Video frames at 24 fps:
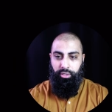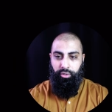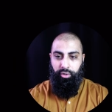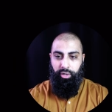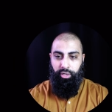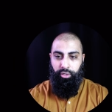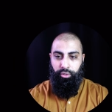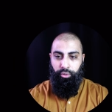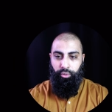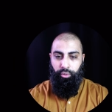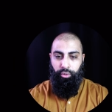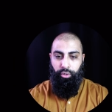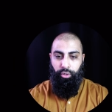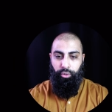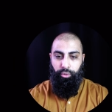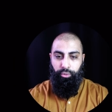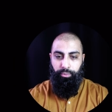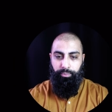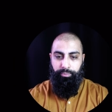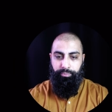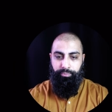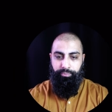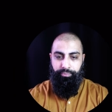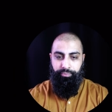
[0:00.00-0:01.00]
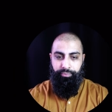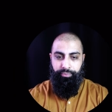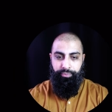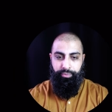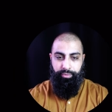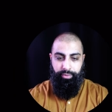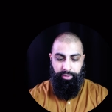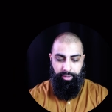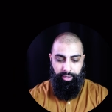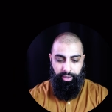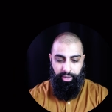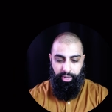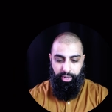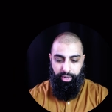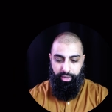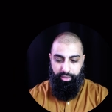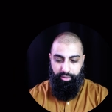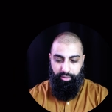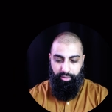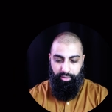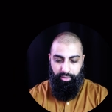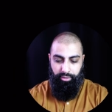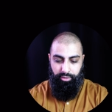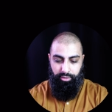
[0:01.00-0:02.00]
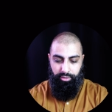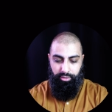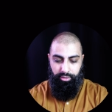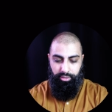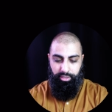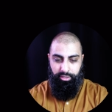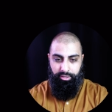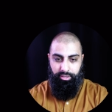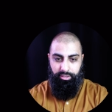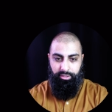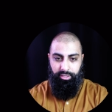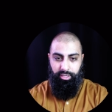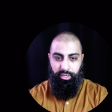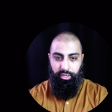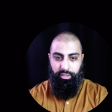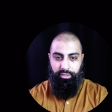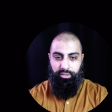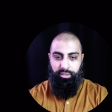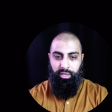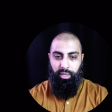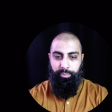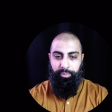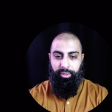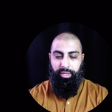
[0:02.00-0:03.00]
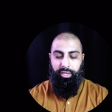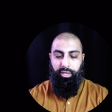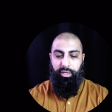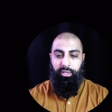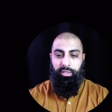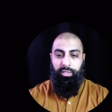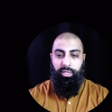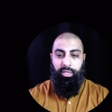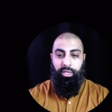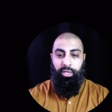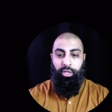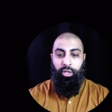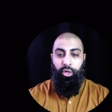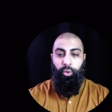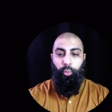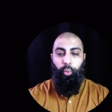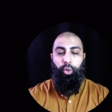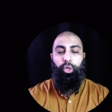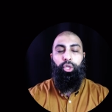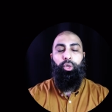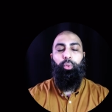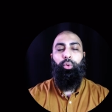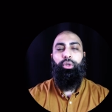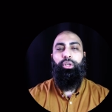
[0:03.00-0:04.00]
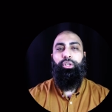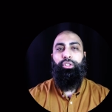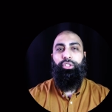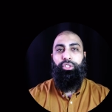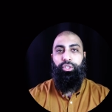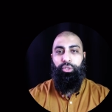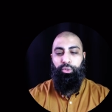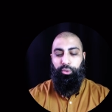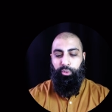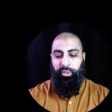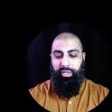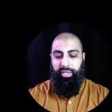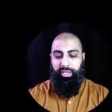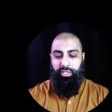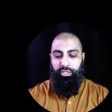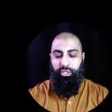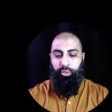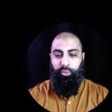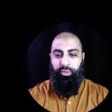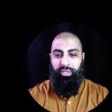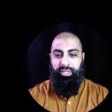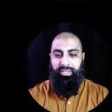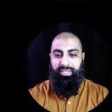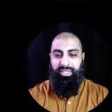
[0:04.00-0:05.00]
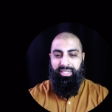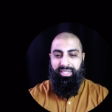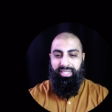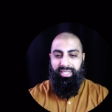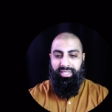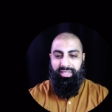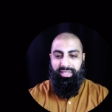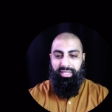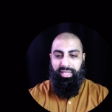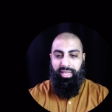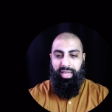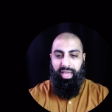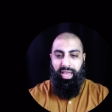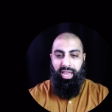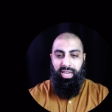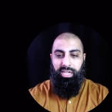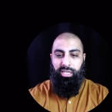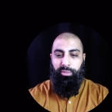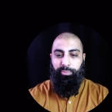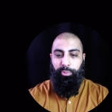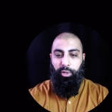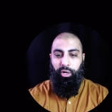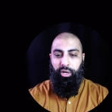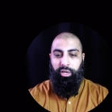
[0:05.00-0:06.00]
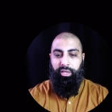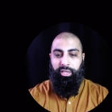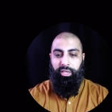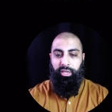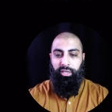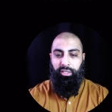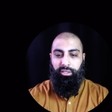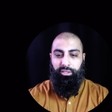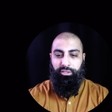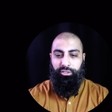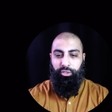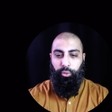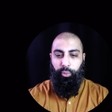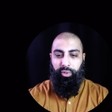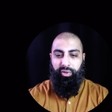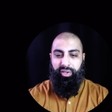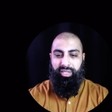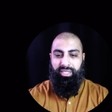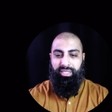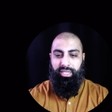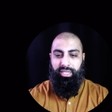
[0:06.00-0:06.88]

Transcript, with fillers: create a new note, and let's just say I type it here. What you want to do is you want to delete the end part here. So where it